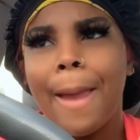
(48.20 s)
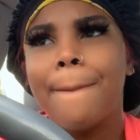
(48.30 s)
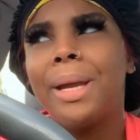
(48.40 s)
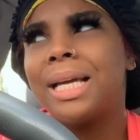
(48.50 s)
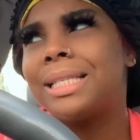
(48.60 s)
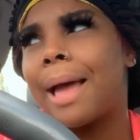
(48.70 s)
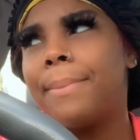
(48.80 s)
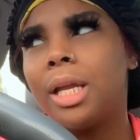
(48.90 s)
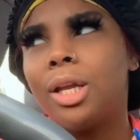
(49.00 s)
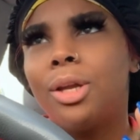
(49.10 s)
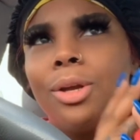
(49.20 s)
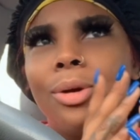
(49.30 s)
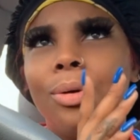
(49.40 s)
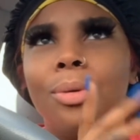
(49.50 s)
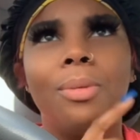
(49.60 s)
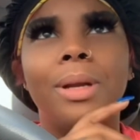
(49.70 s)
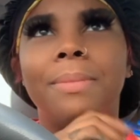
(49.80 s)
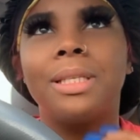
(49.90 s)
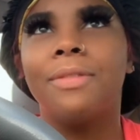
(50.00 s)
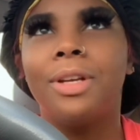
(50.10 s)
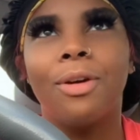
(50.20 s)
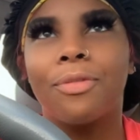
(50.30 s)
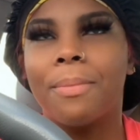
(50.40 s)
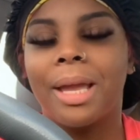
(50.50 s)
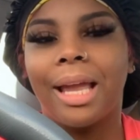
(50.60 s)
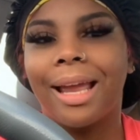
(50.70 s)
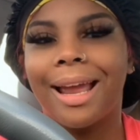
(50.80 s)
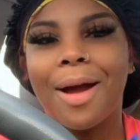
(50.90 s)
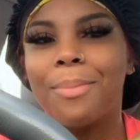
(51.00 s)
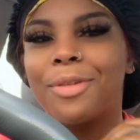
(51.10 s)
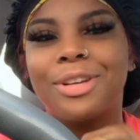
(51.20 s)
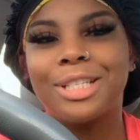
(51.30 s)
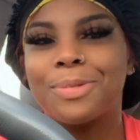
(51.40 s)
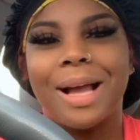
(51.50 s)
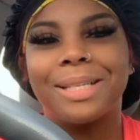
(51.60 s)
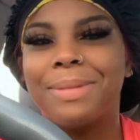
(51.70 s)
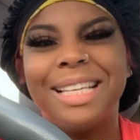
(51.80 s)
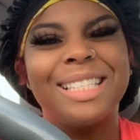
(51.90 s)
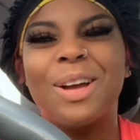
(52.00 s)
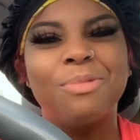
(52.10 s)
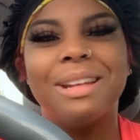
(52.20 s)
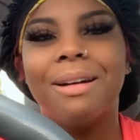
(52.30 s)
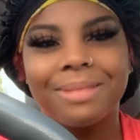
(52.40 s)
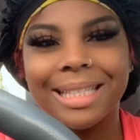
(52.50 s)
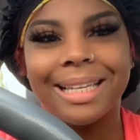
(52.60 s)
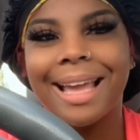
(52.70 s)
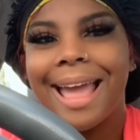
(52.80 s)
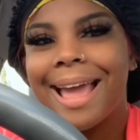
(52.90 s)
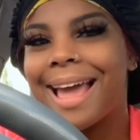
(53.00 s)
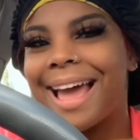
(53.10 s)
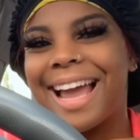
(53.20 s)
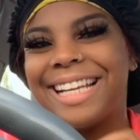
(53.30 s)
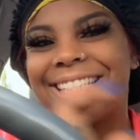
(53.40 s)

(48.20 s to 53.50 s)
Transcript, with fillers: Because, I mean, who would want to miss a video from me? And her boyfriend just watched me. He's so nosy. All right,